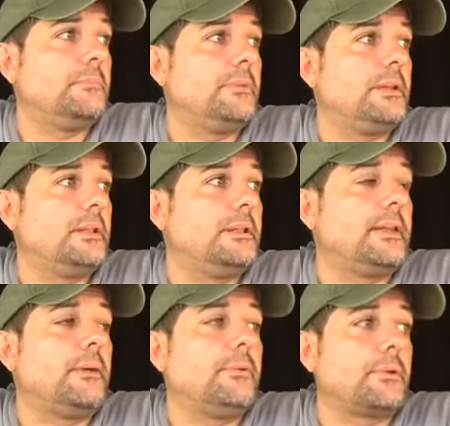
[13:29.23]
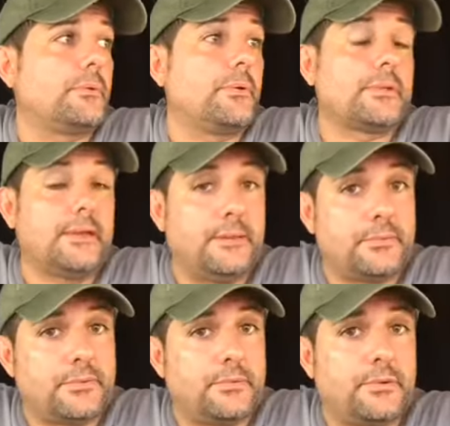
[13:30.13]
embedded in that one. Of course, I Am
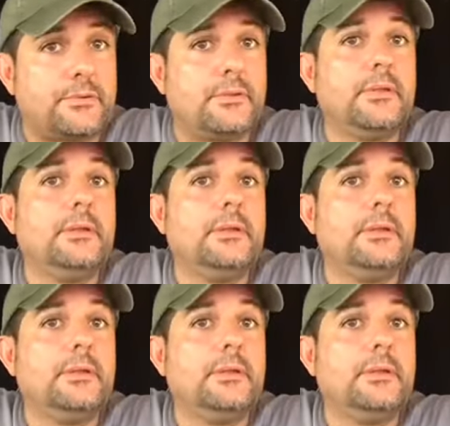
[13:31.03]
Source,